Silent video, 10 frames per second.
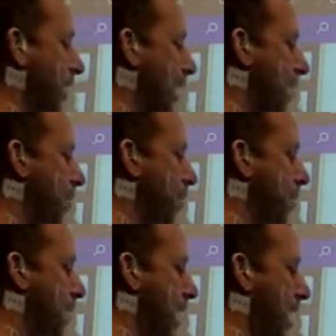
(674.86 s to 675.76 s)
shifting
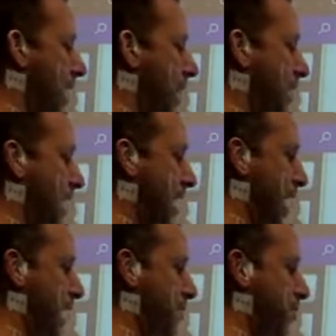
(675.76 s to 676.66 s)
up, I
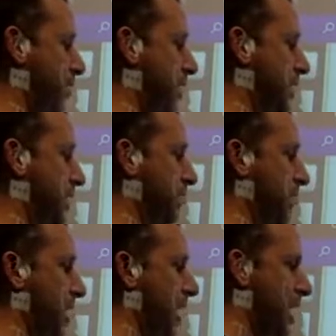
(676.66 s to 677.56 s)
might say x
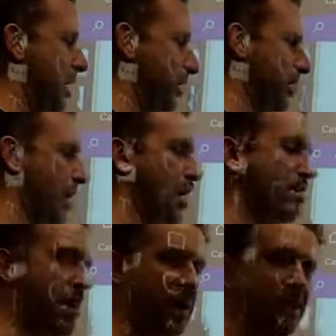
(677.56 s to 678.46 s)
plus
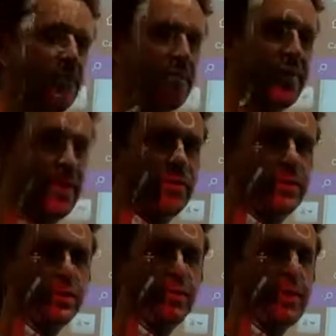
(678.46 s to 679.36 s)
8. I'm 8
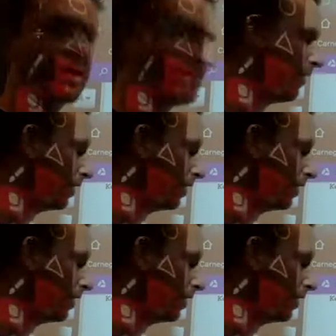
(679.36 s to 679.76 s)
from that original